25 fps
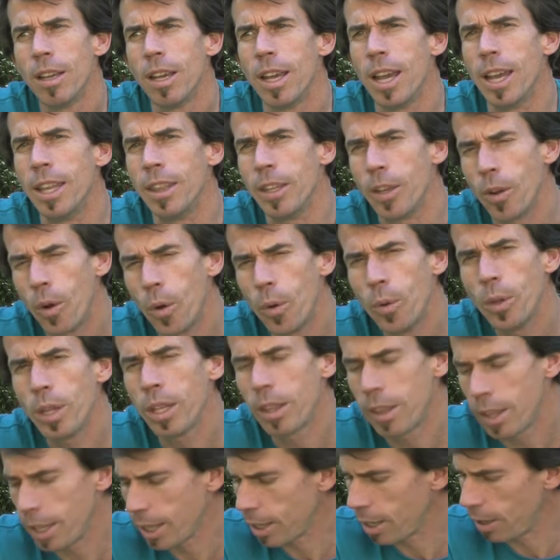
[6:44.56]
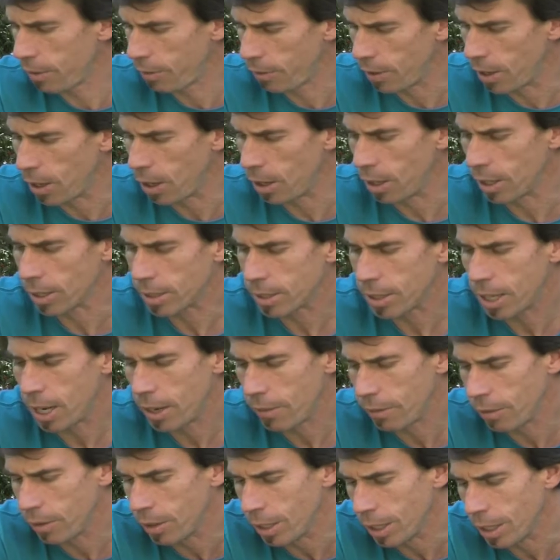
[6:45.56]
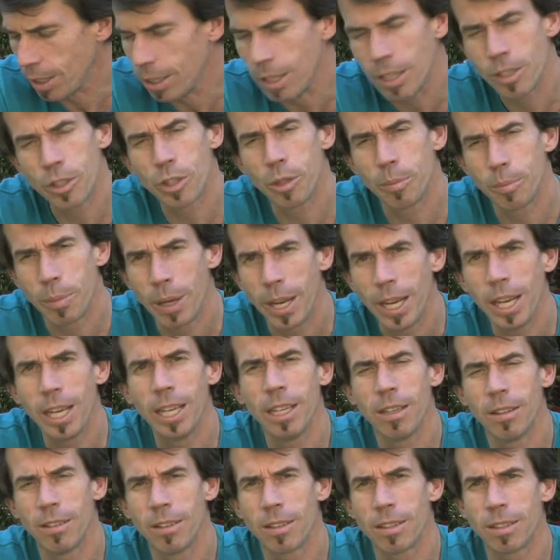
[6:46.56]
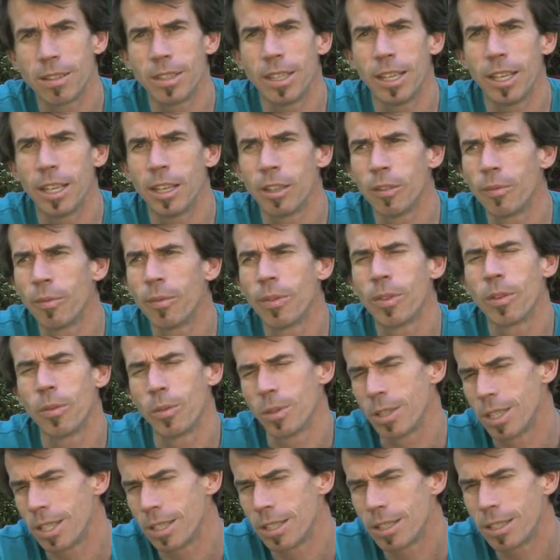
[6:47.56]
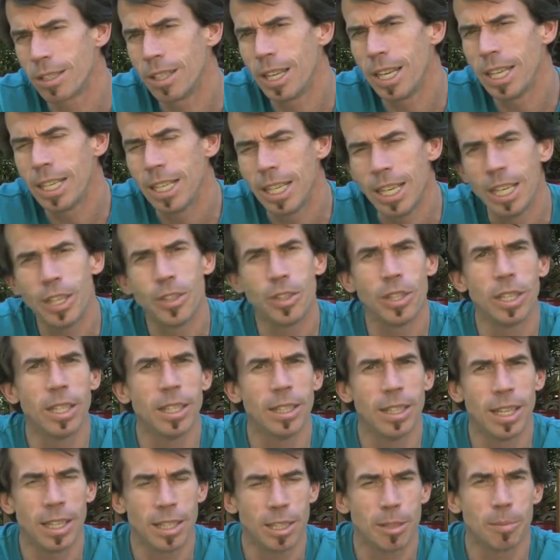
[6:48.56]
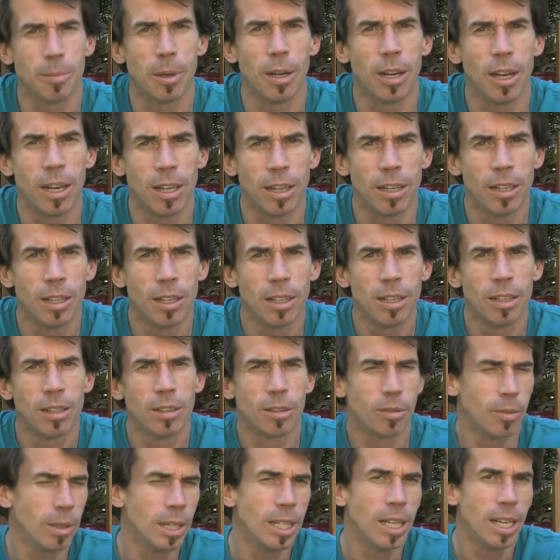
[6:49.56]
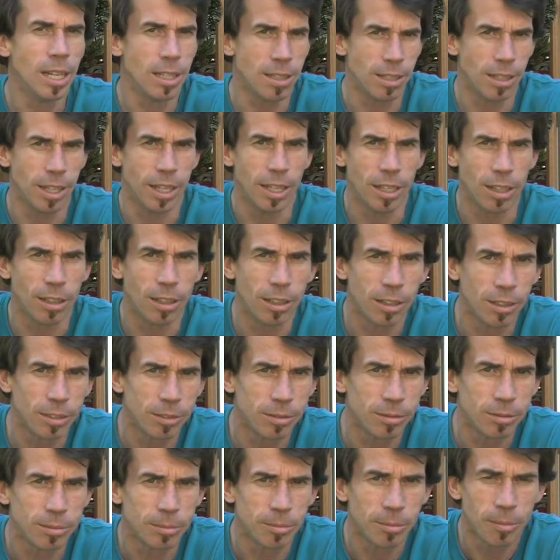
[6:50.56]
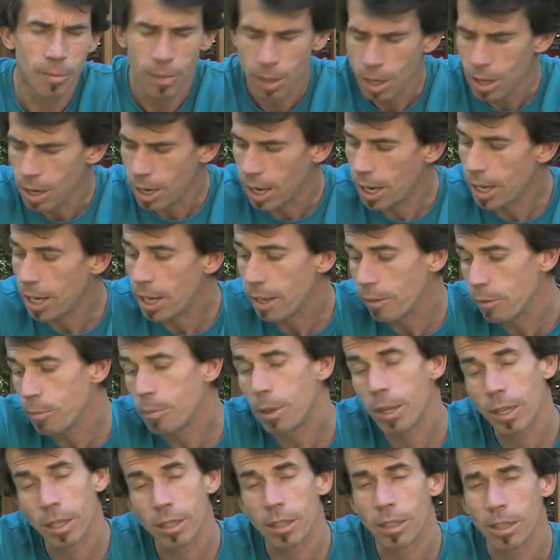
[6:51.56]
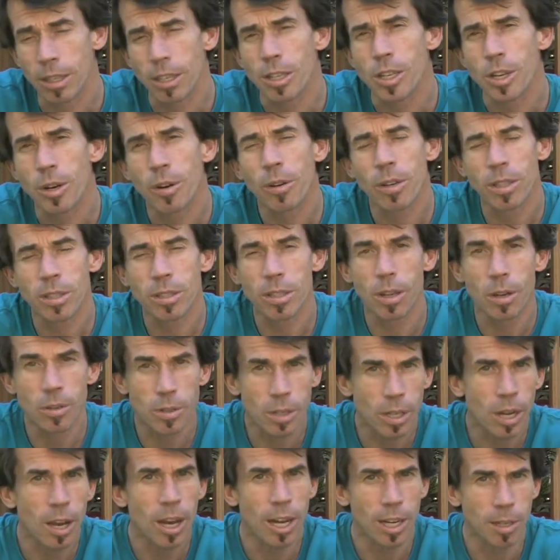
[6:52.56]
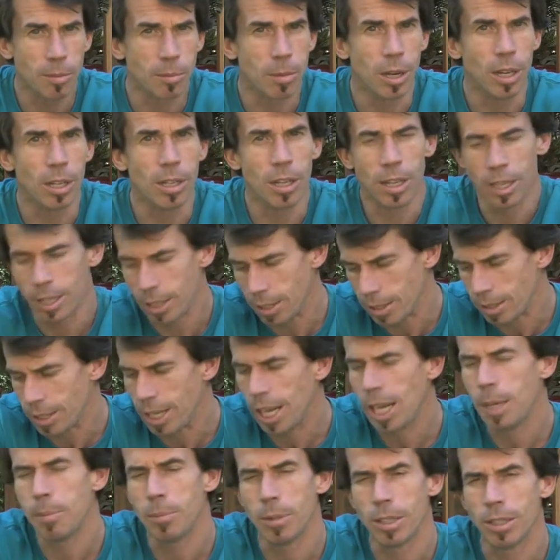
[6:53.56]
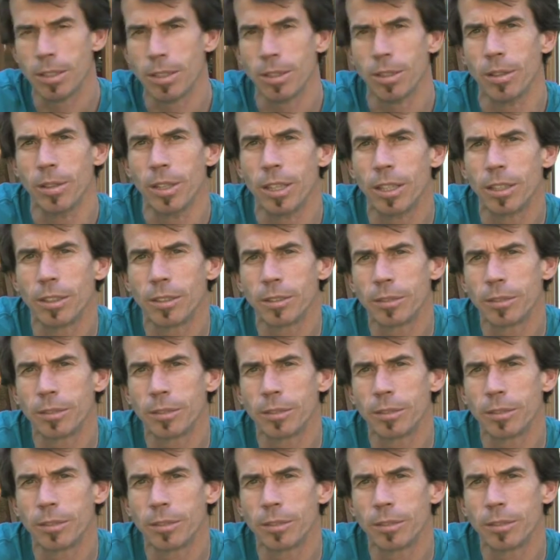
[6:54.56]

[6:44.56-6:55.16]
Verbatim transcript: And the only thing I felt, aside from the initial pain of the sting, was a slight itching in that spot three days later. And I even put a, a urine soaked cotton ball on it and taped it to it.